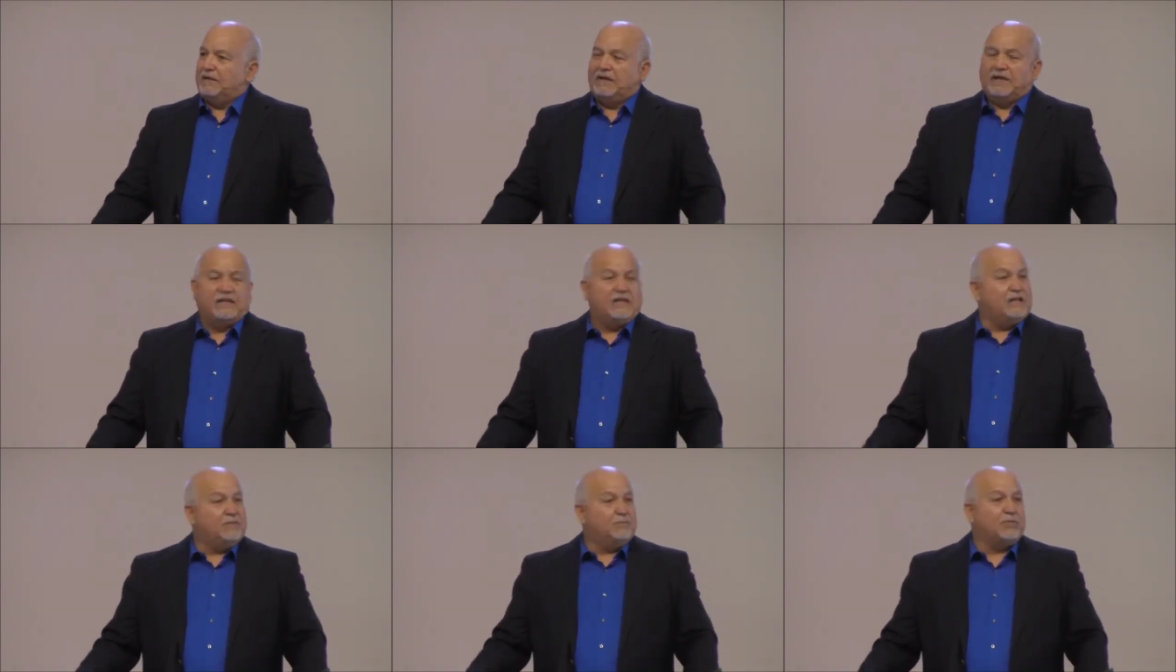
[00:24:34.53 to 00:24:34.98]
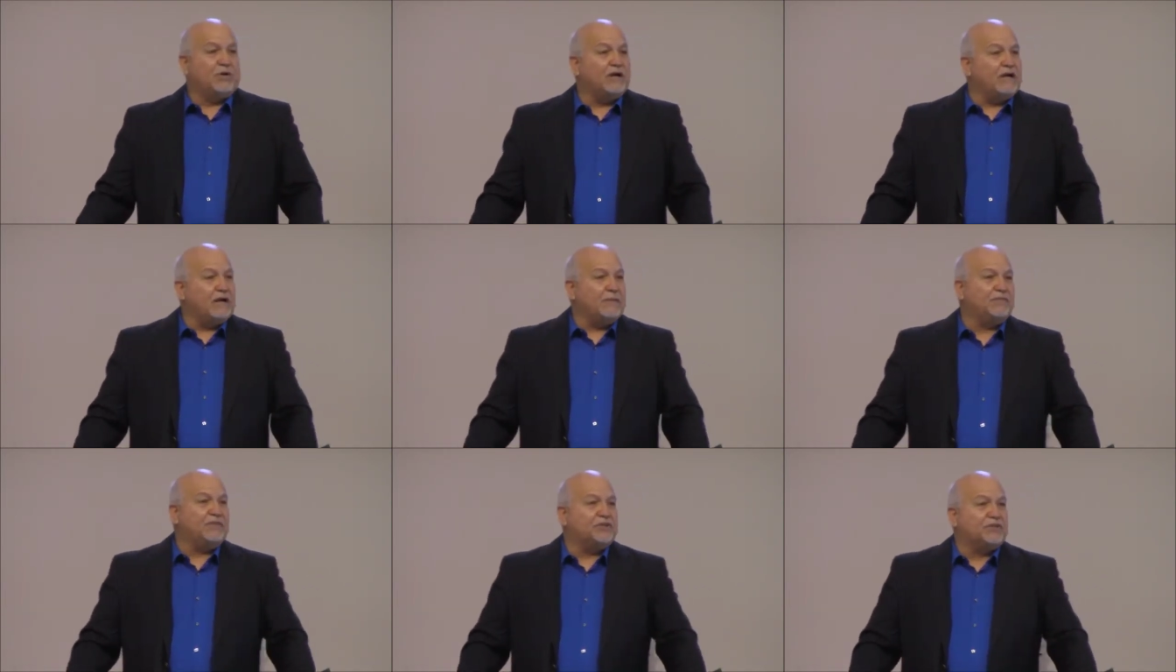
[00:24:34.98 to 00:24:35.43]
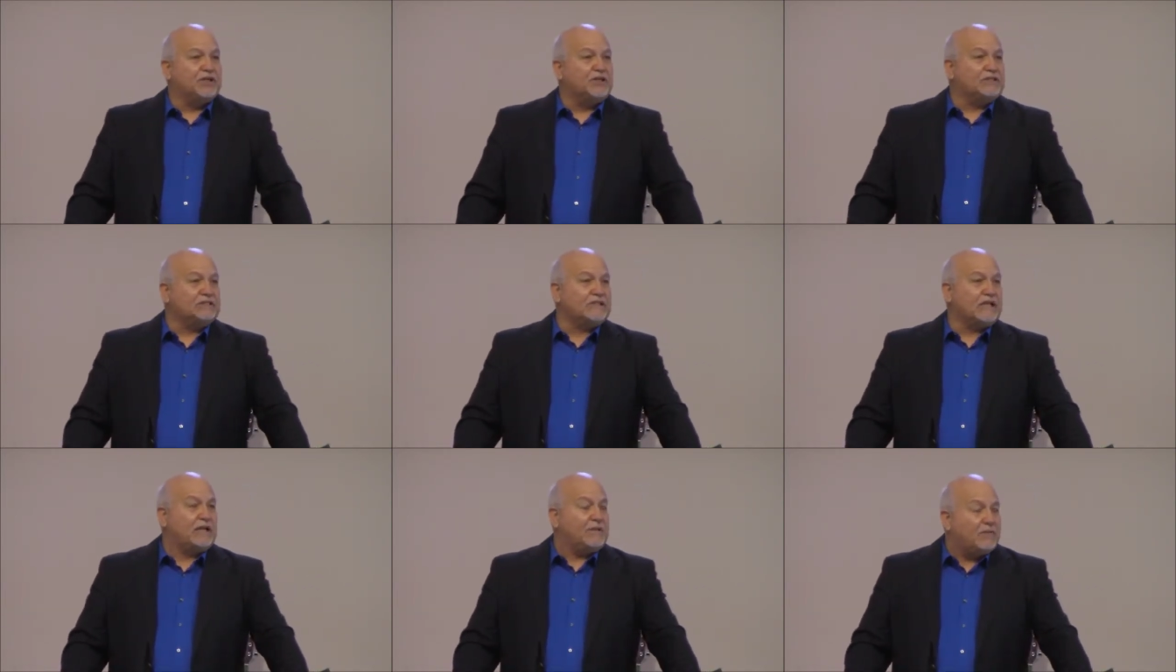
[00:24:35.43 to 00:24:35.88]
He brought up the
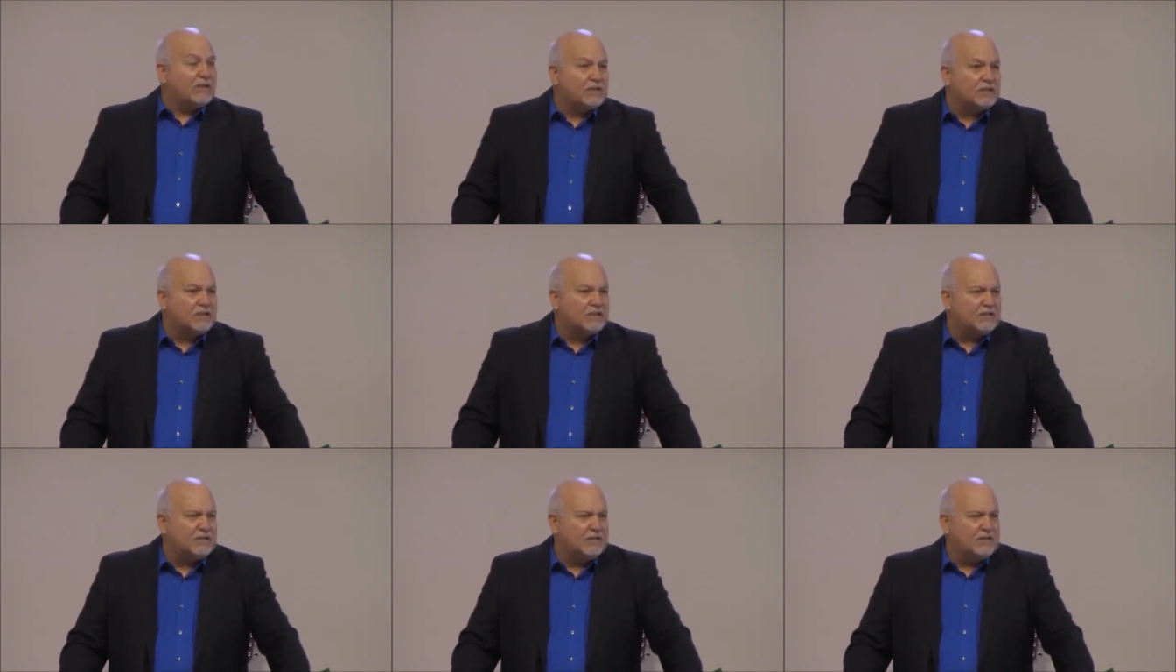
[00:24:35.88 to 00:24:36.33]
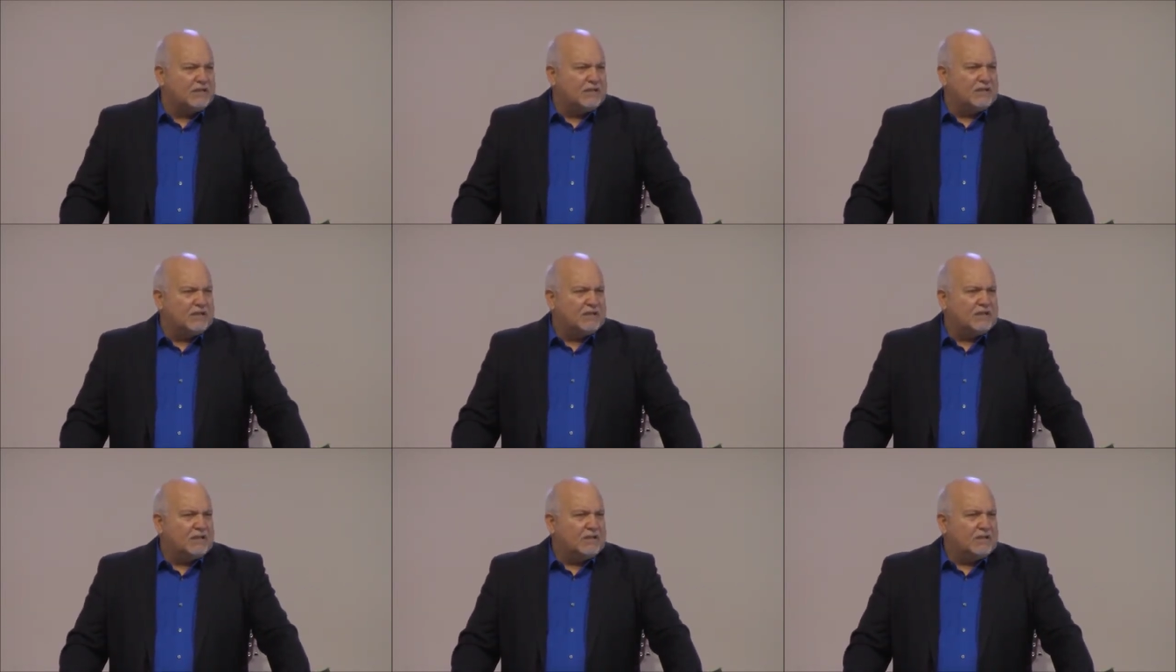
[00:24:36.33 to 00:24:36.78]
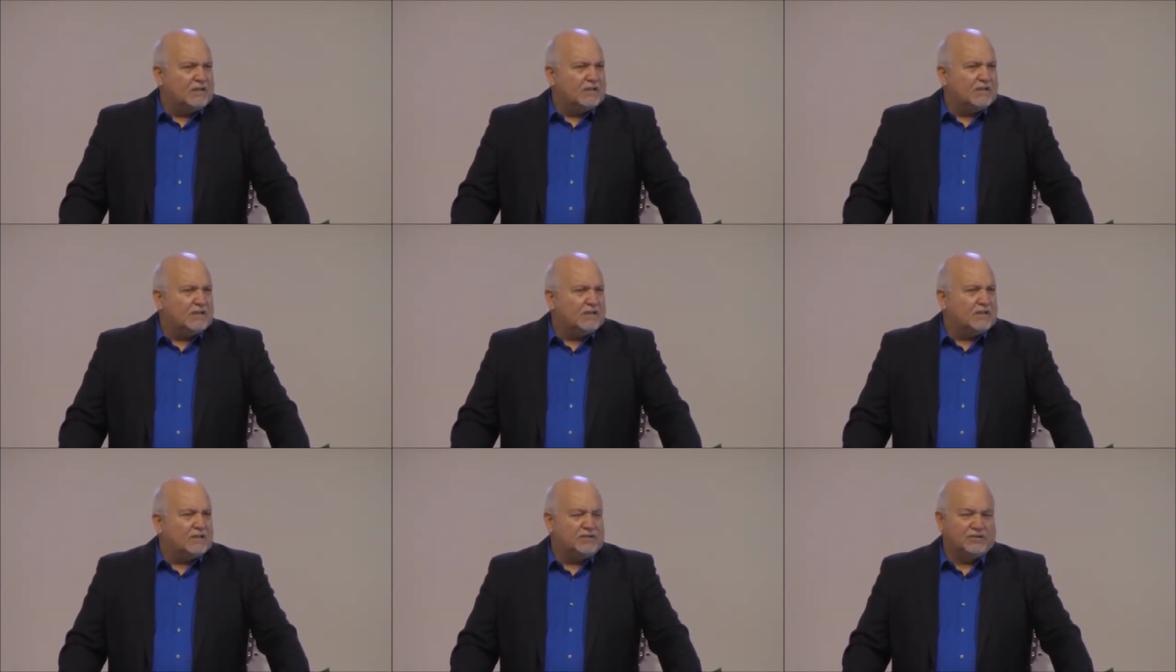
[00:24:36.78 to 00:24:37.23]
third time. I was like,
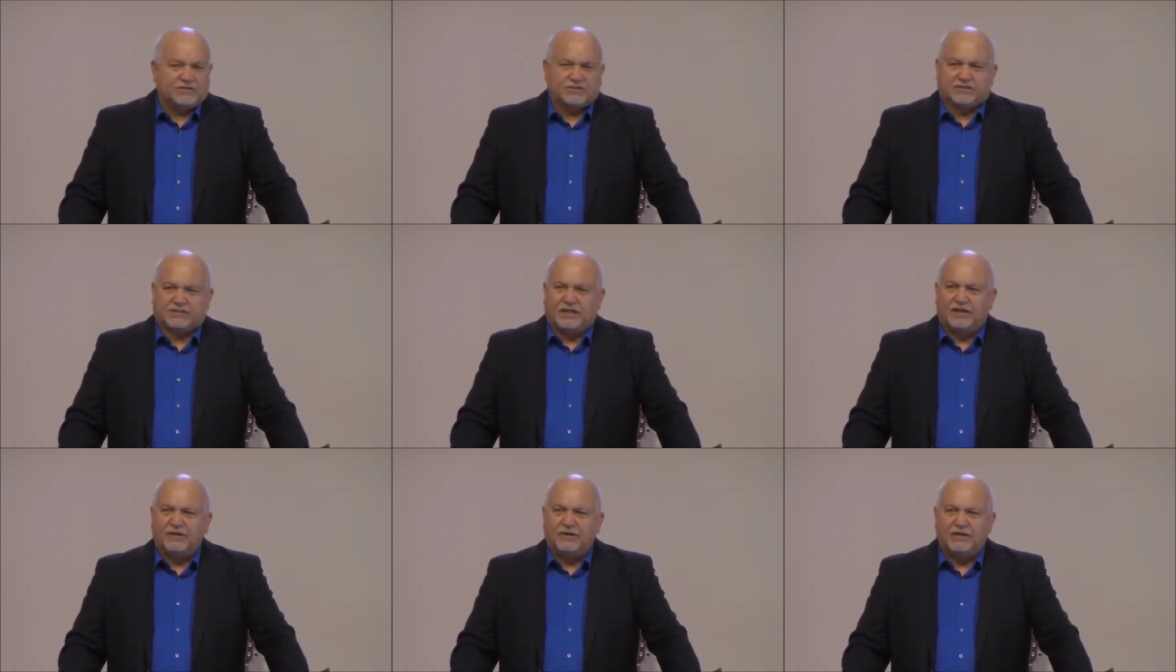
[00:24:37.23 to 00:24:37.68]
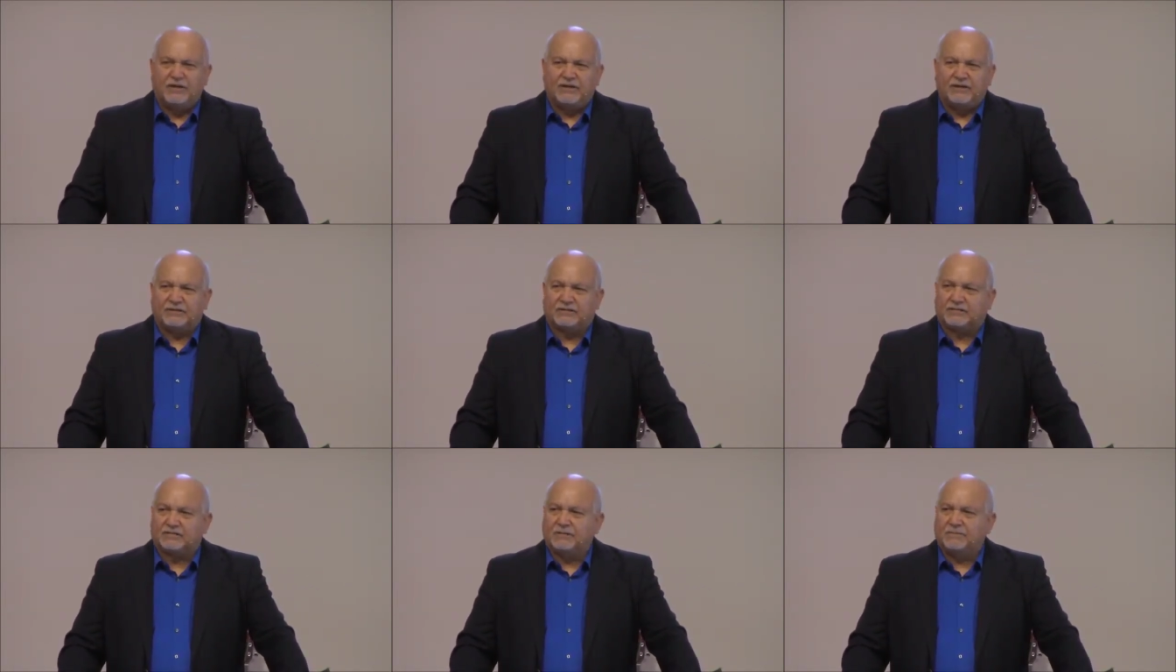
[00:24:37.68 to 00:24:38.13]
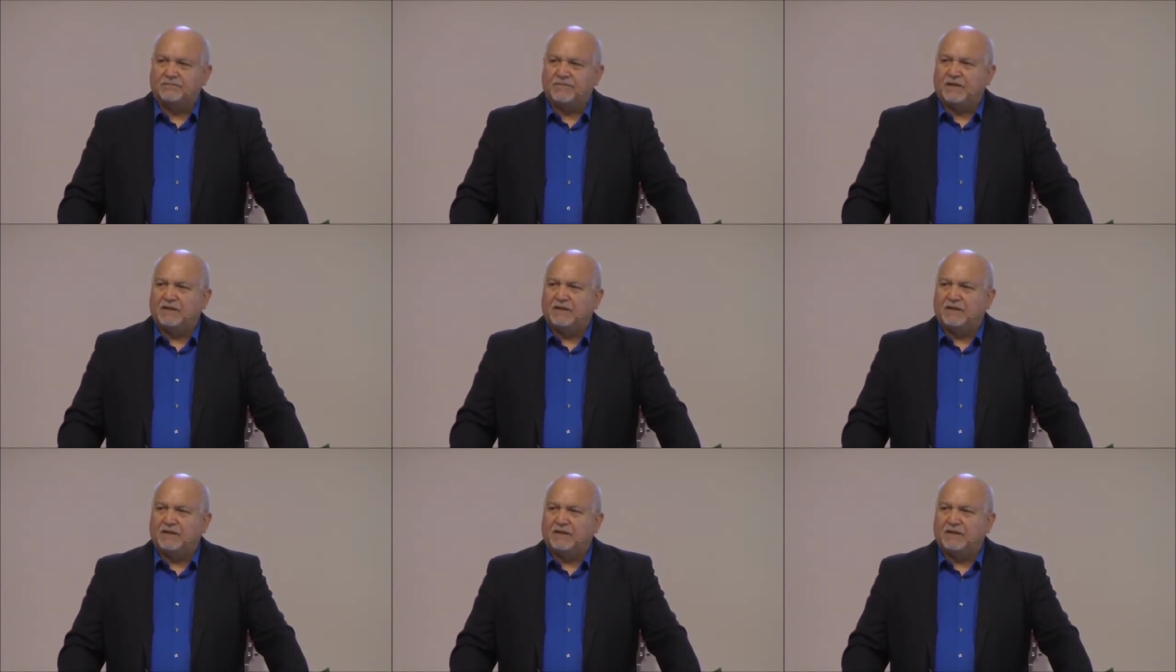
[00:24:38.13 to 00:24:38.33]
You're serious?